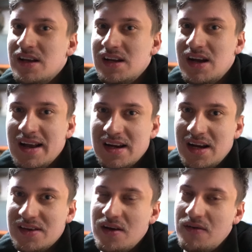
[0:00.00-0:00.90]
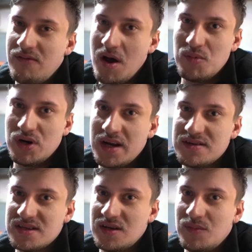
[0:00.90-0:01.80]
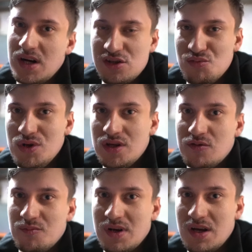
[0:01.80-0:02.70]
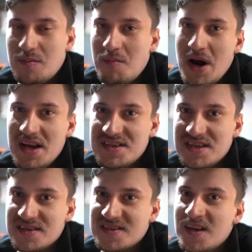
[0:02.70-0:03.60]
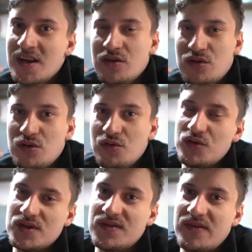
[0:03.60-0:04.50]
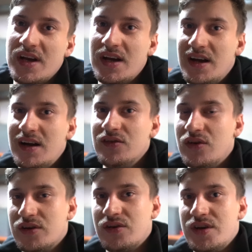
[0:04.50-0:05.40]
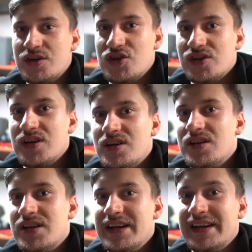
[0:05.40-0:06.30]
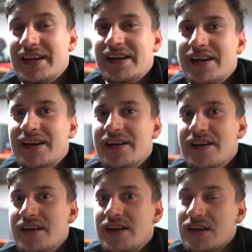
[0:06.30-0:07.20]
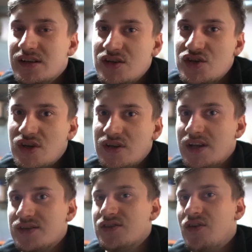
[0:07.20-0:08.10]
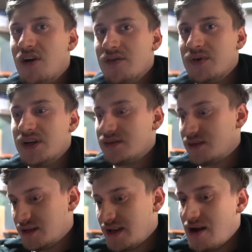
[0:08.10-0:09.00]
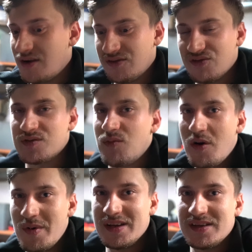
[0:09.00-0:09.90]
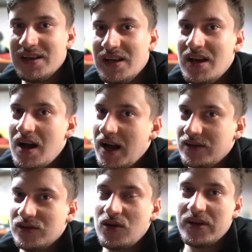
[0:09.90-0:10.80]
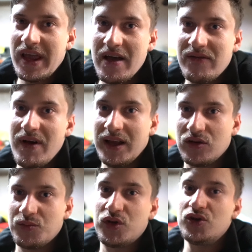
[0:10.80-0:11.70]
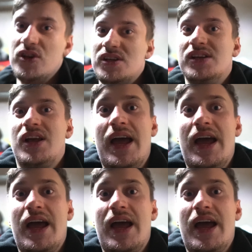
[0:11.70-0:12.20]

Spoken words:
I gonna fabricate some aluminum brackets to use the not original ignition and so on. But right now, at this moment, I do not have that opportunity.